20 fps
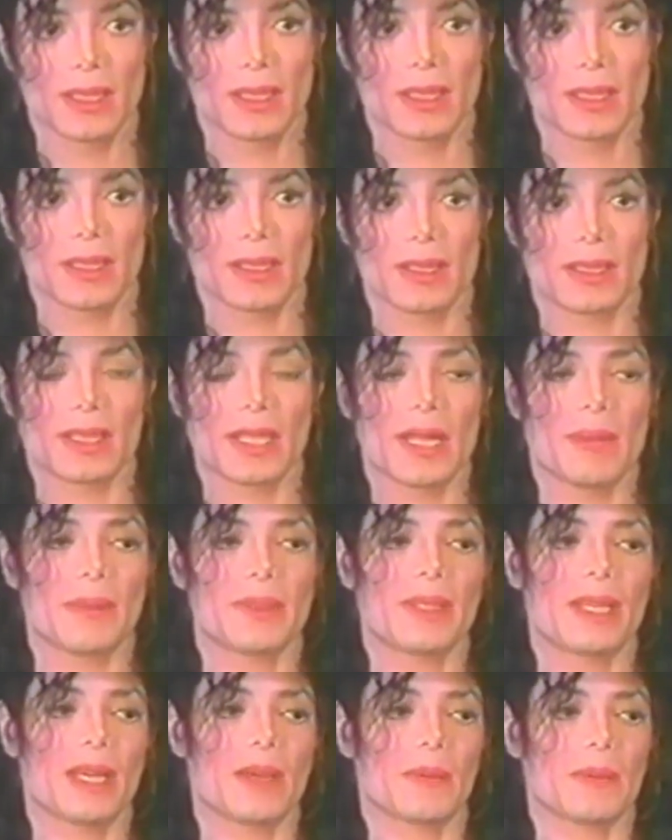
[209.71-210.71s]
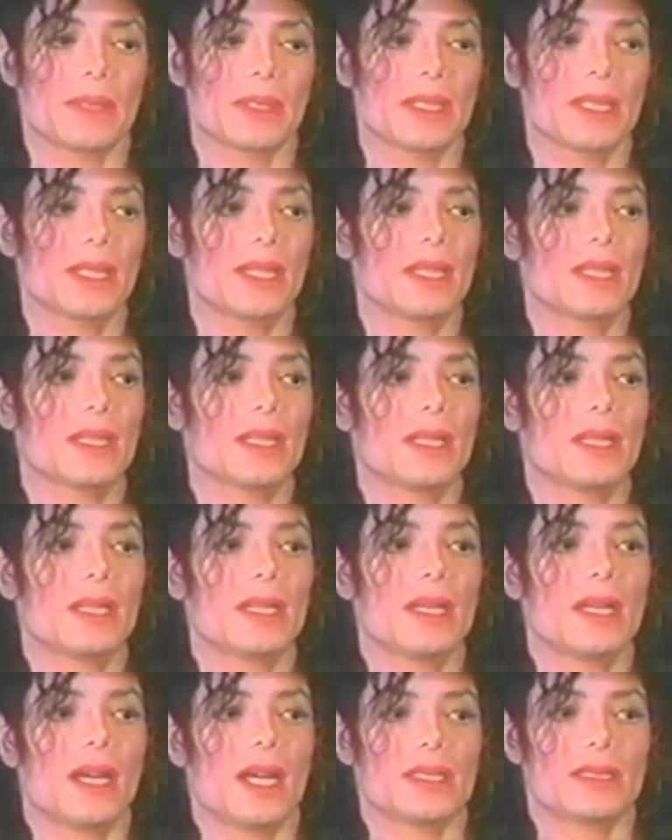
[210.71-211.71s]
Then on top of that one,
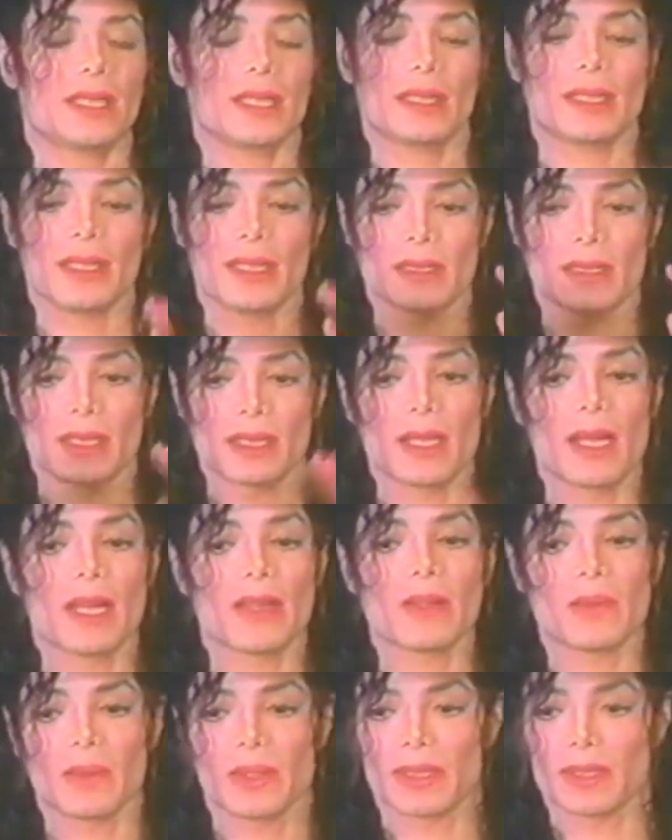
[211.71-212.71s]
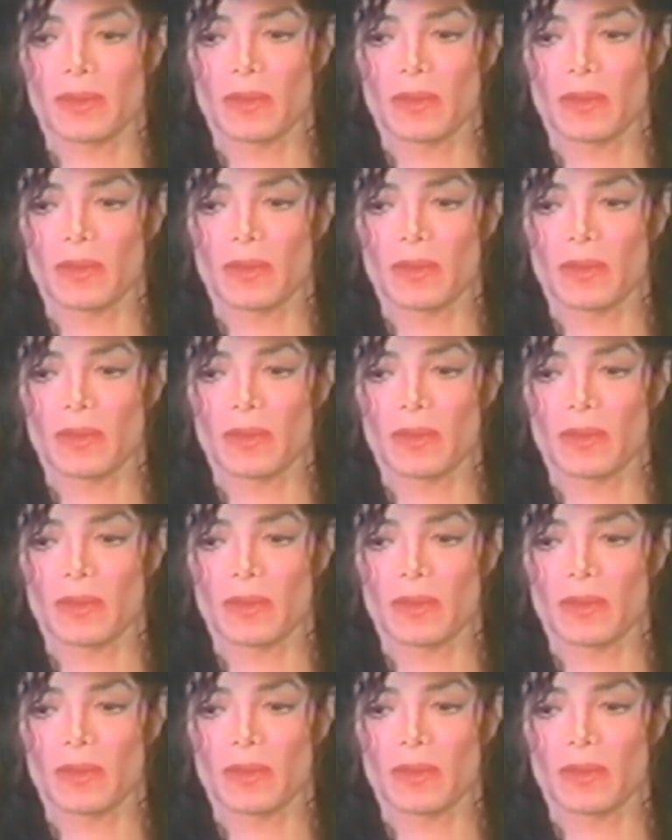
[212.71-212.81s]
I said, there's another one.